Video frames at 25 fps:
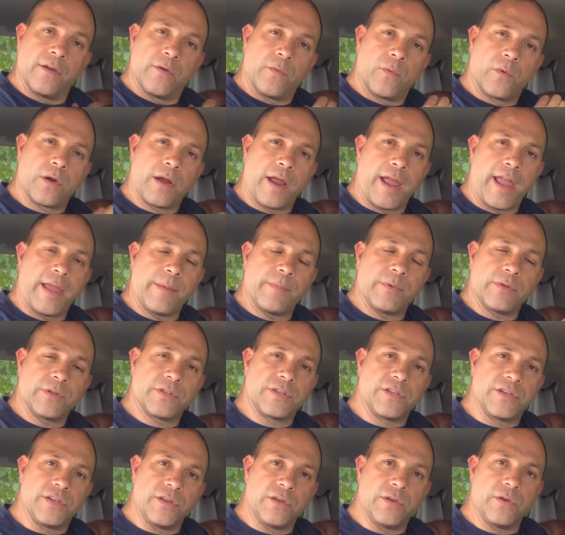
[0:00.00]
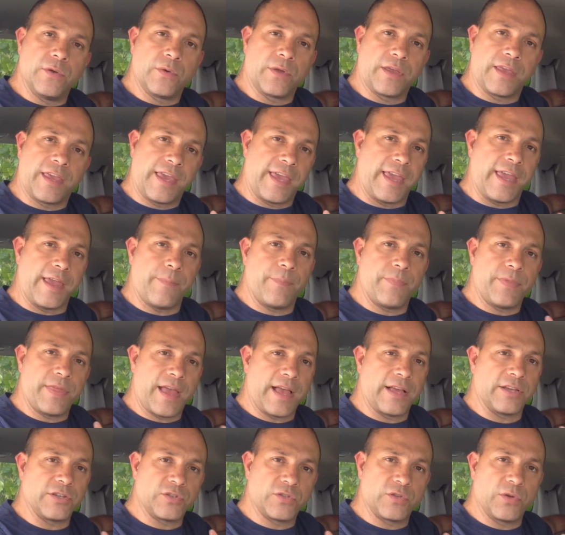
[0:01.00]
we're able to keep
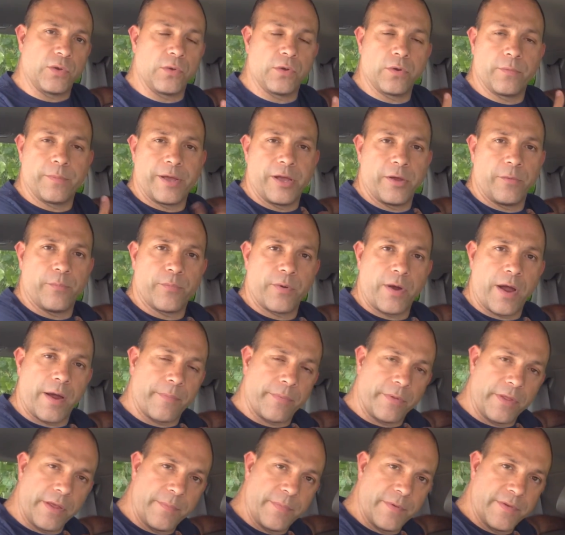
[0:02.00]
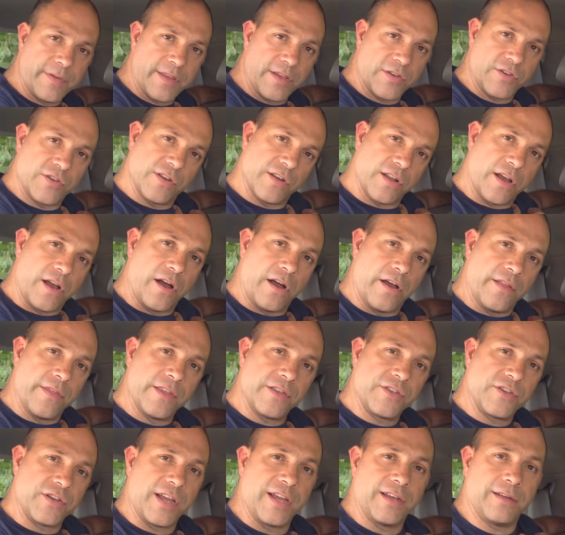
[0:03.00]
that shoulder belt properly positioned on
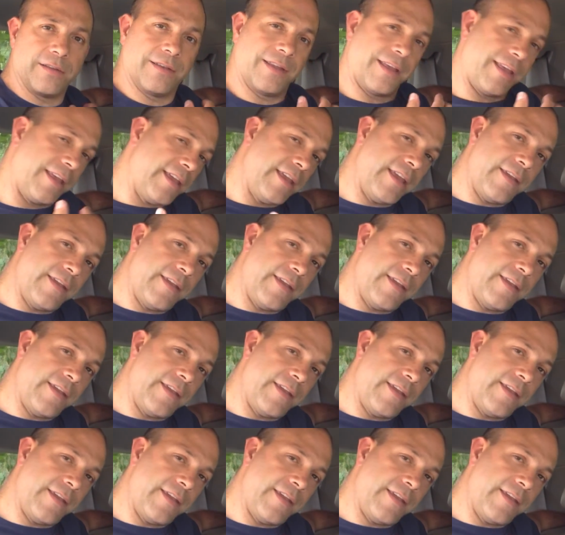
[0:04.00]
the child.